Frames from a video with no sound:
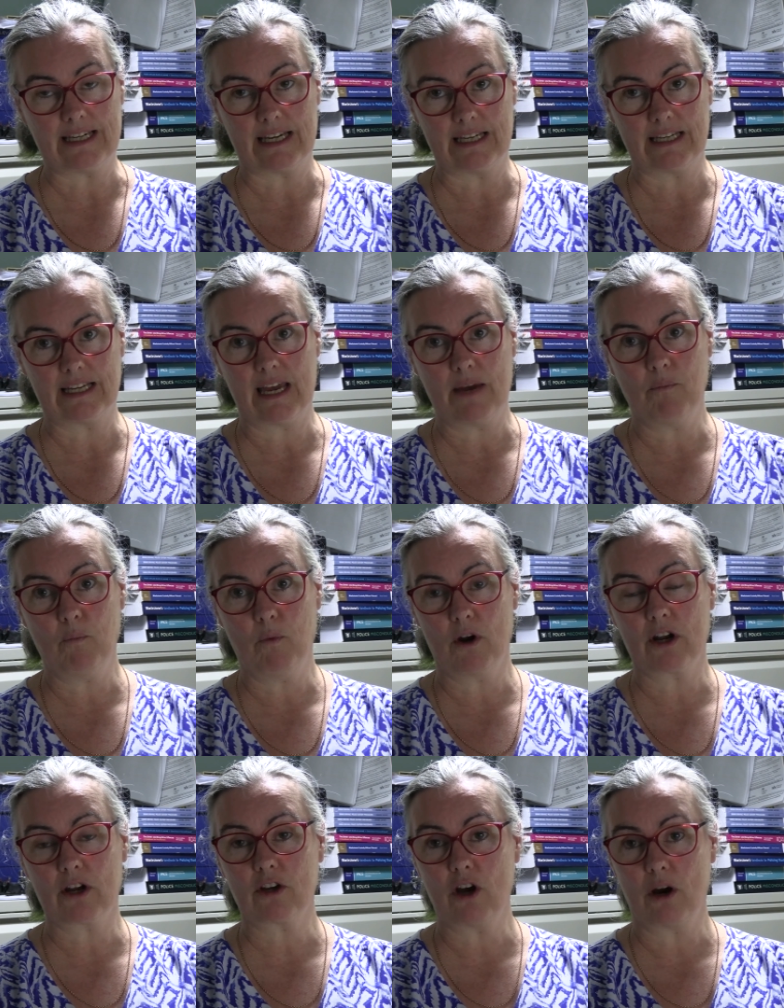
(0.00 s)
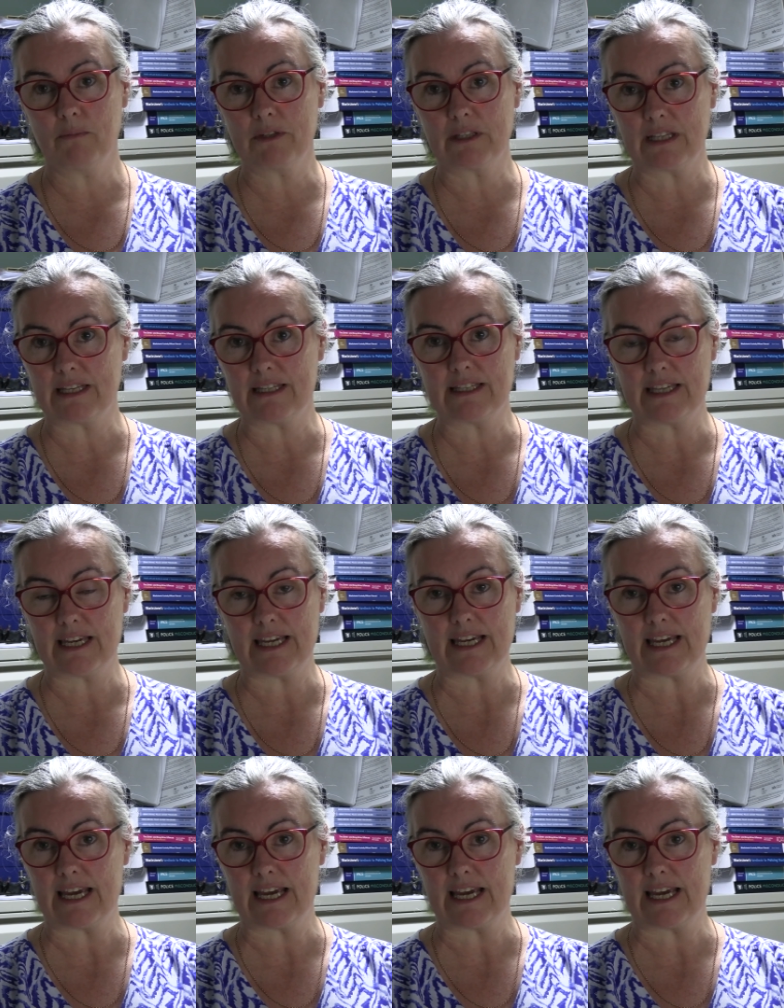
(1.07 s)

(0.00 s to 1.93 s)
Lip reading: and again, what I commonly see